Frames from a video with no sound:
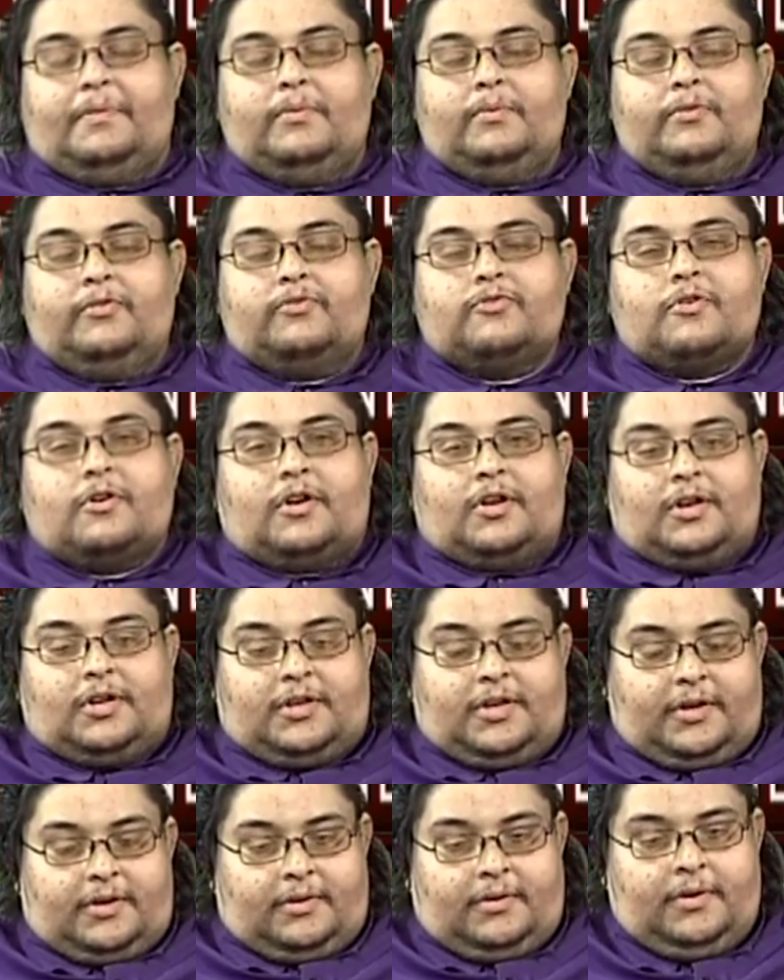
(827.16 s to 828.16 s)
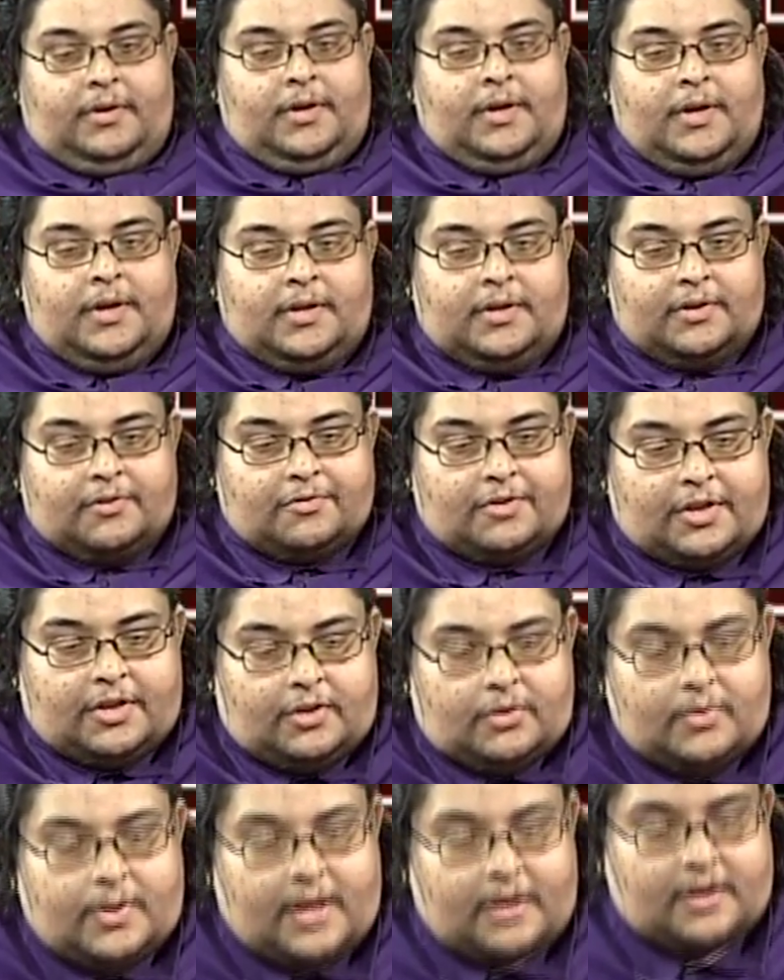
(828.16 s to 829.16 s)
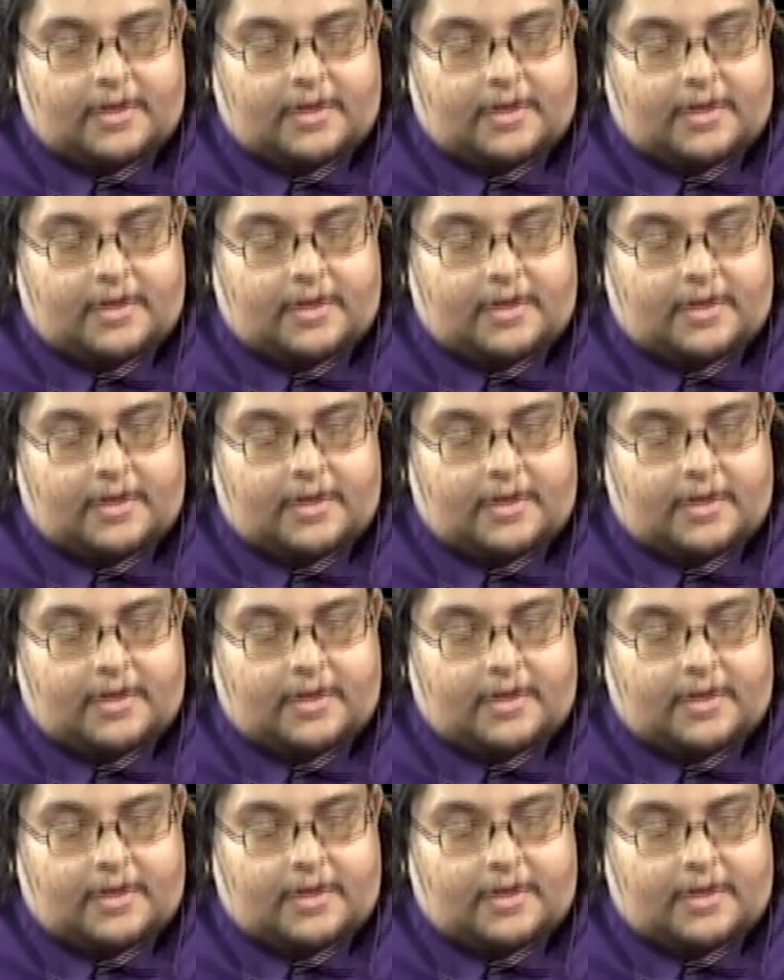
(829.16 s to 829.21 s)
who struggle to renew that